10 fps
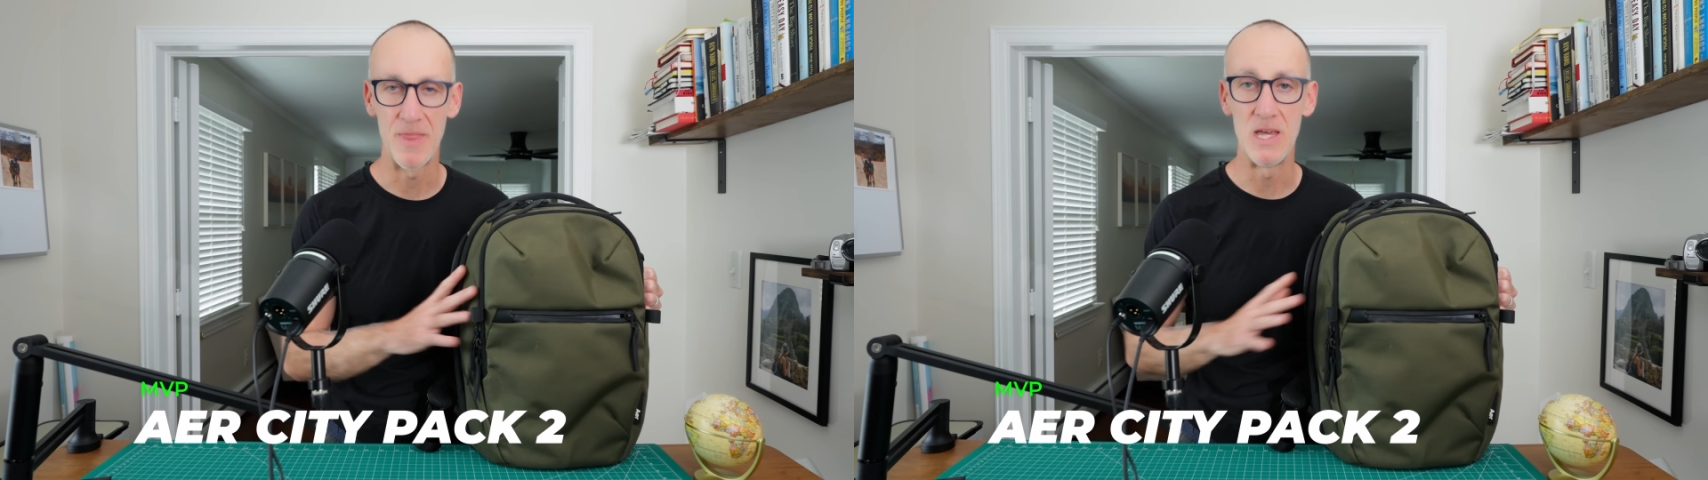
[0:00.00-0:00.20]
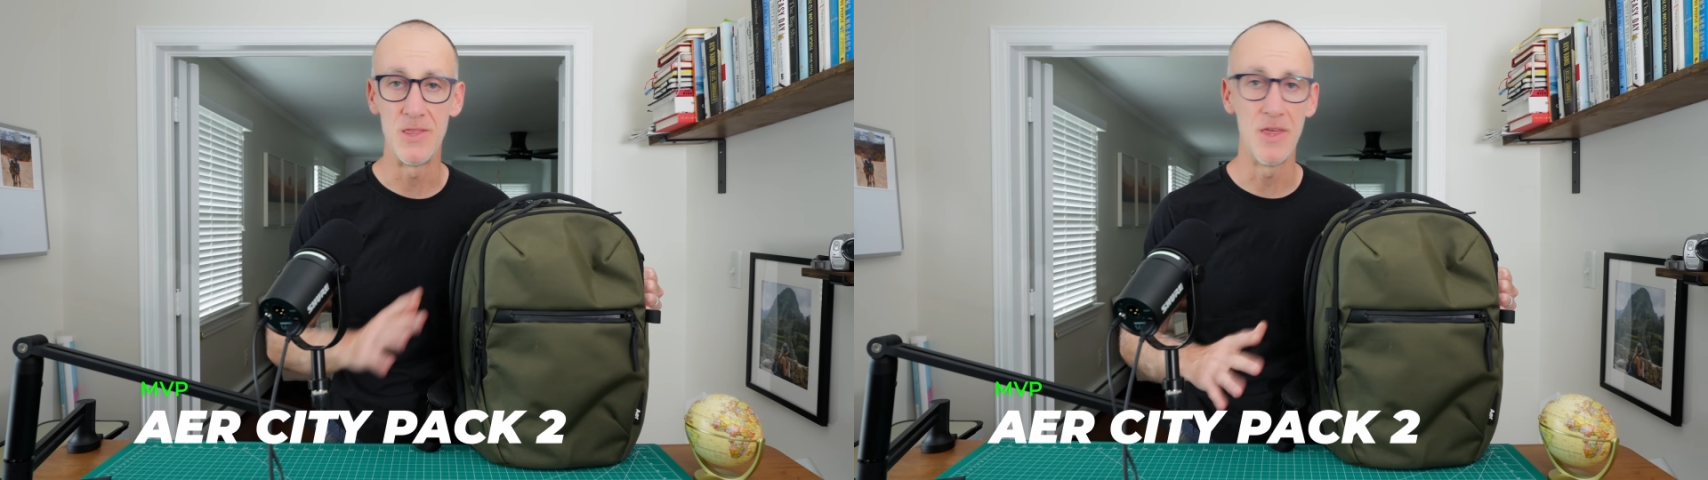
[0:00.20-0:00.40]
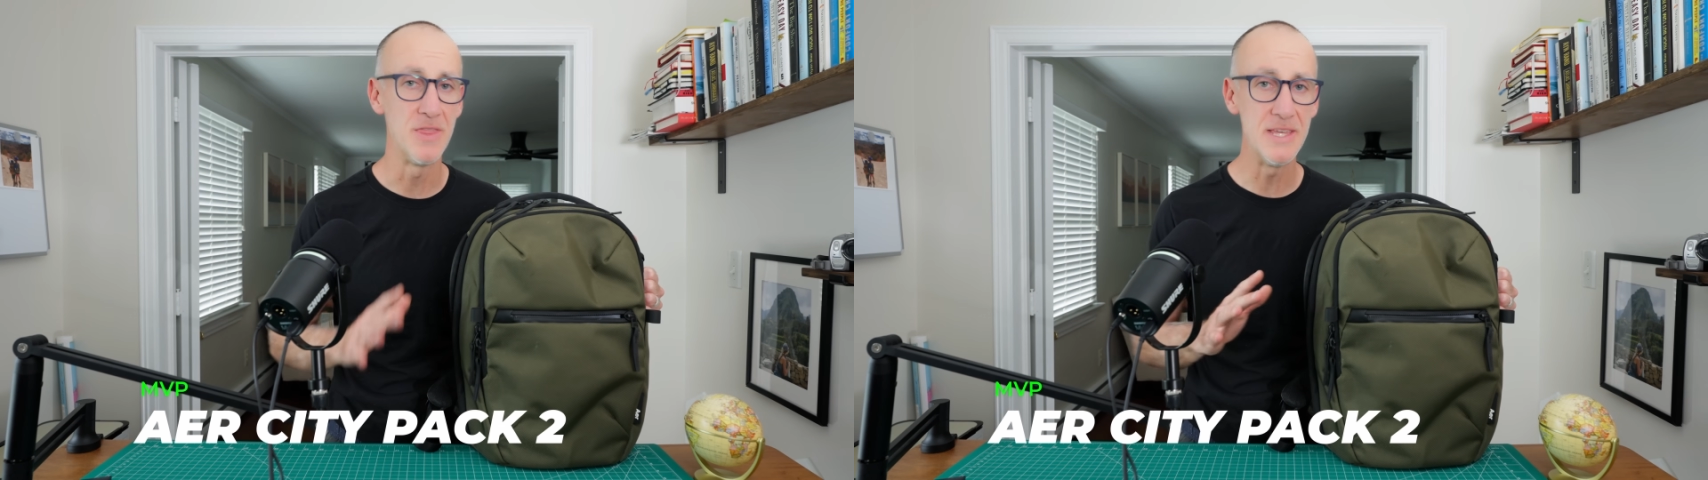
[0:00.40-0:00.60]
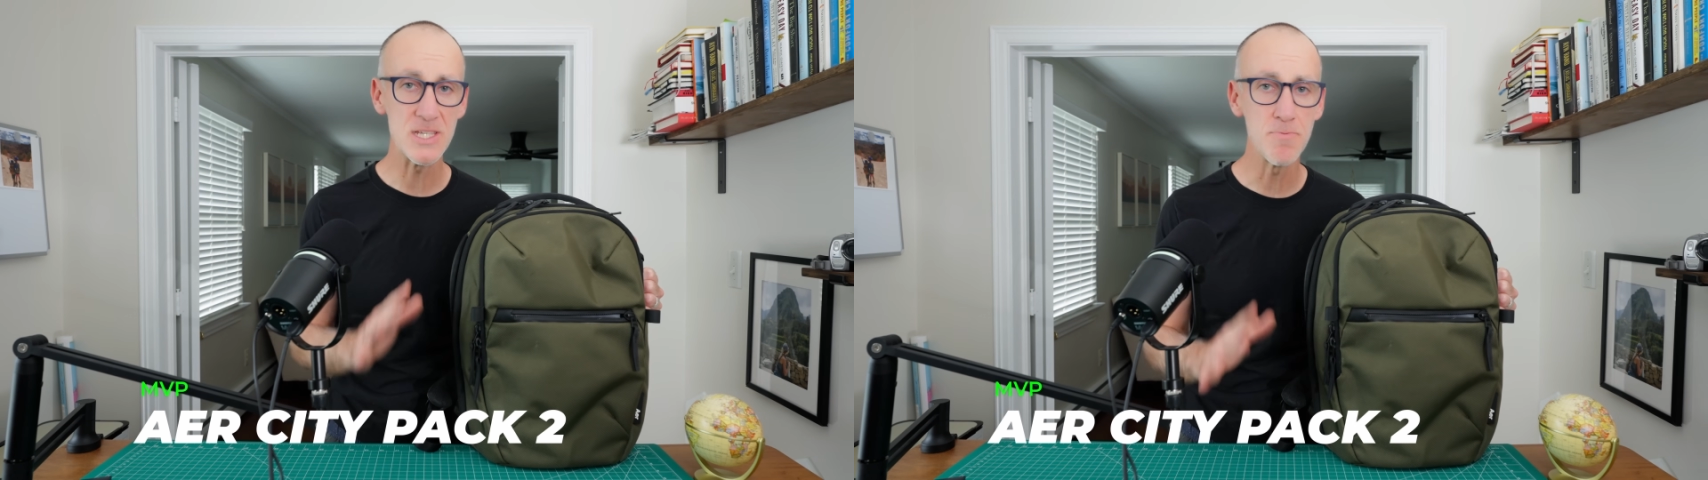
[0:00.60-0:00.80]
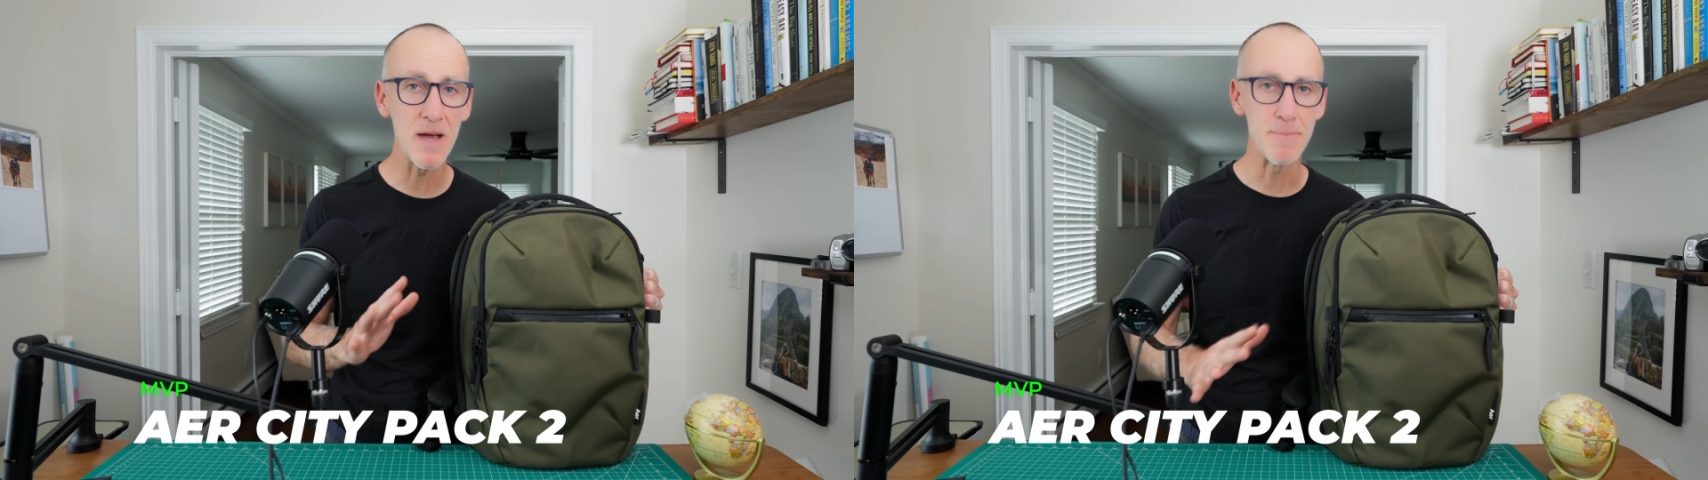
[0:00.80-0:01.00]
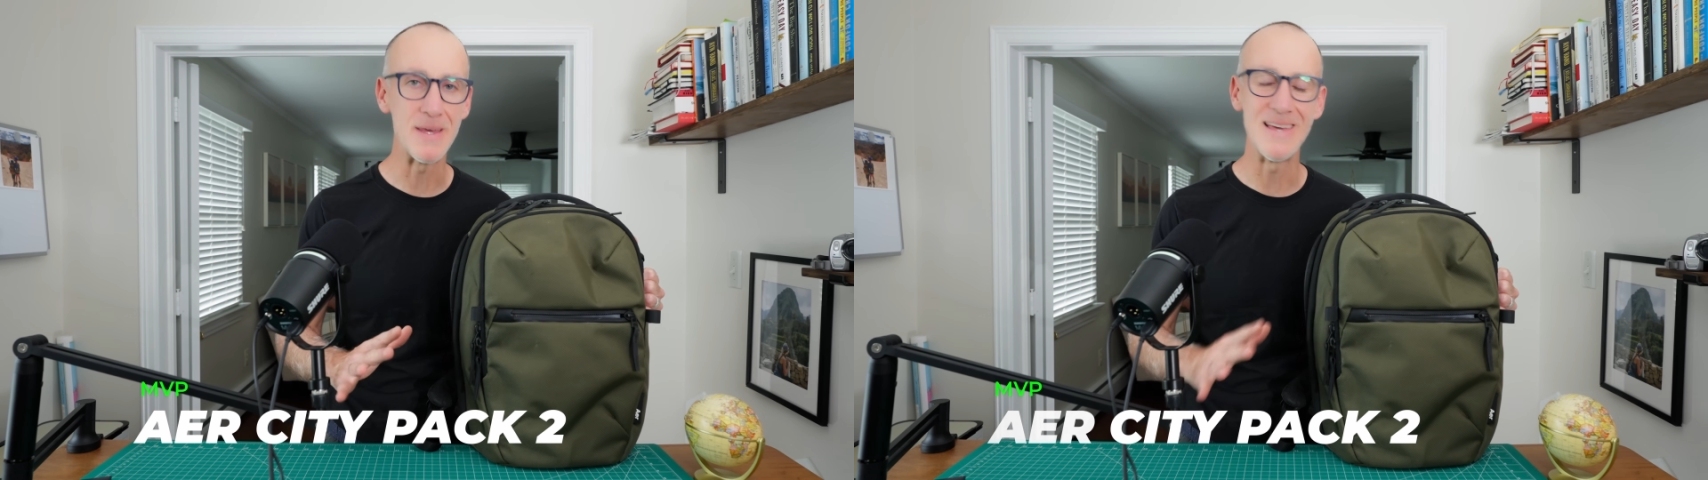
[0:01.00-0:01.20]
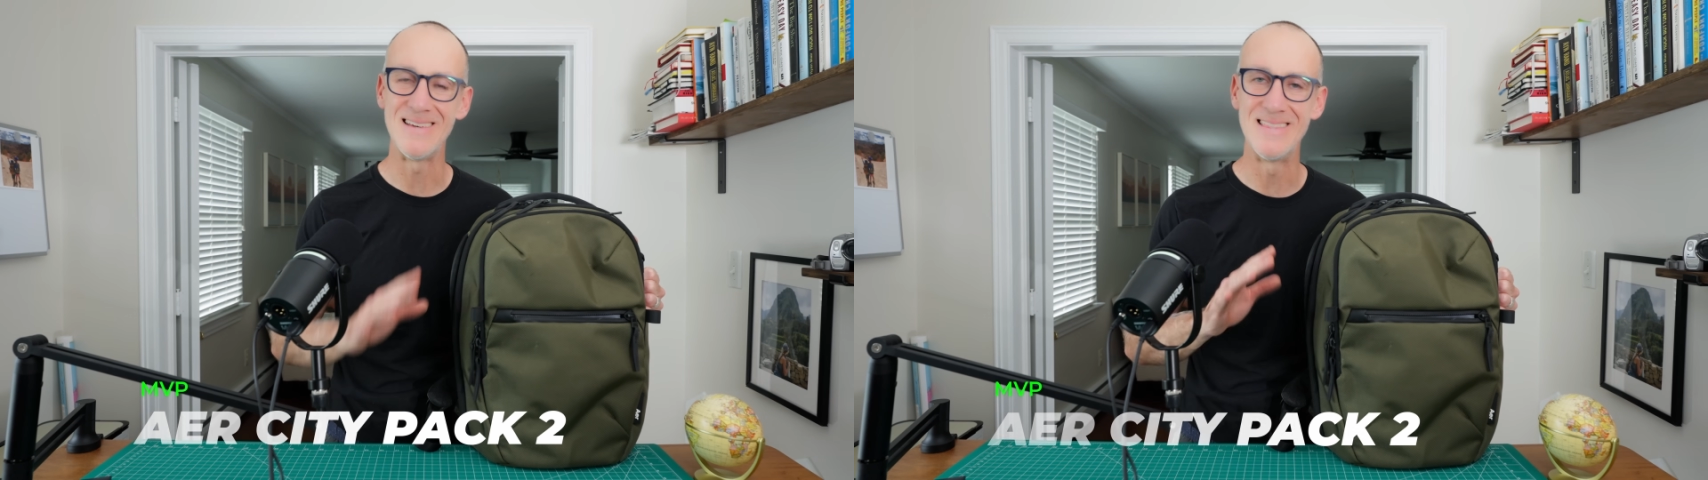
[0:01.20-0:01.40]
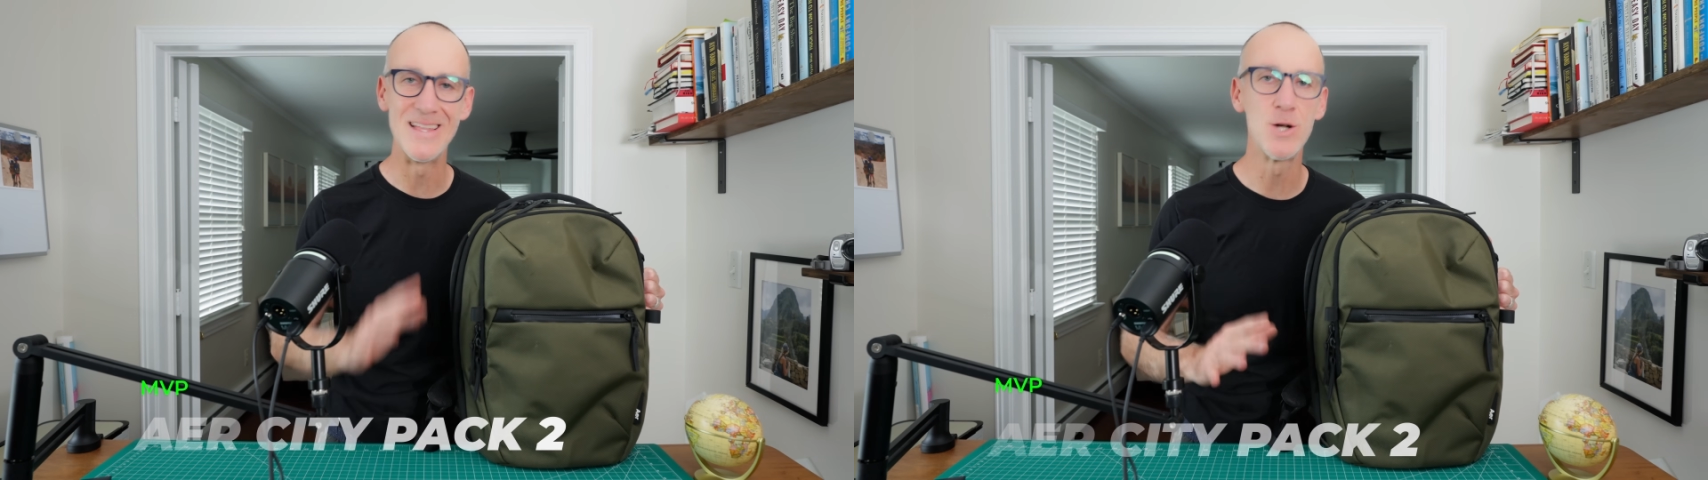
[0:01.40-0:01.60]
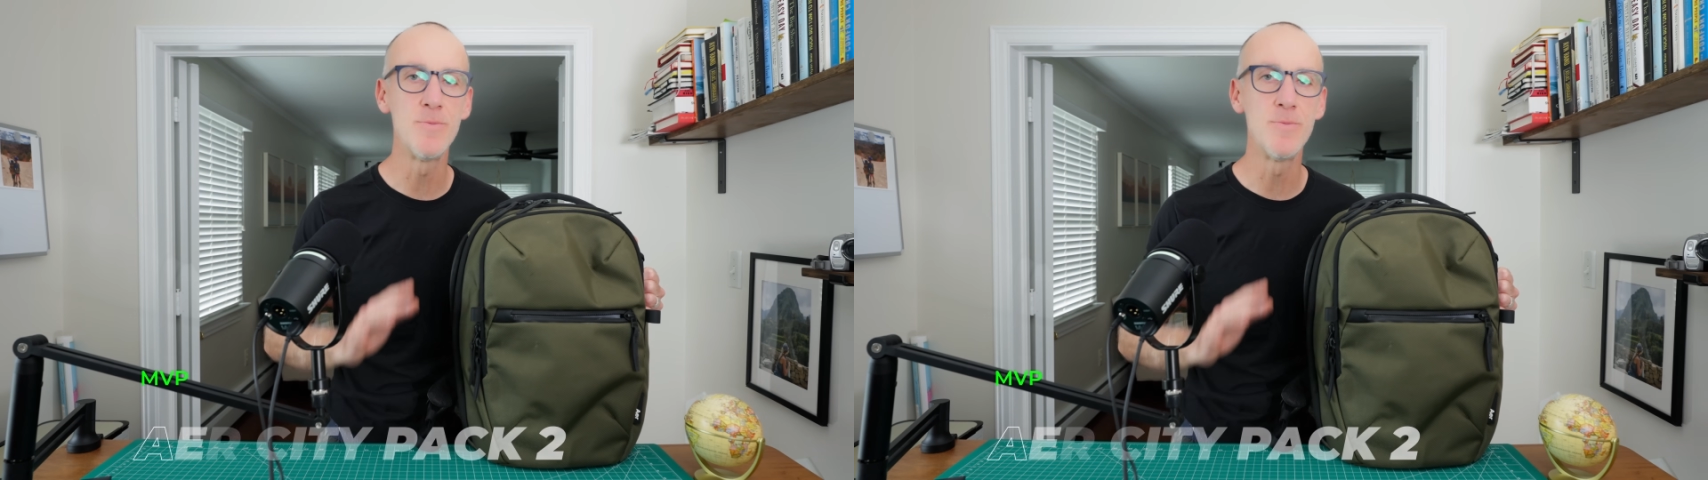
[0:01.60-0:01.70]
And this might be a little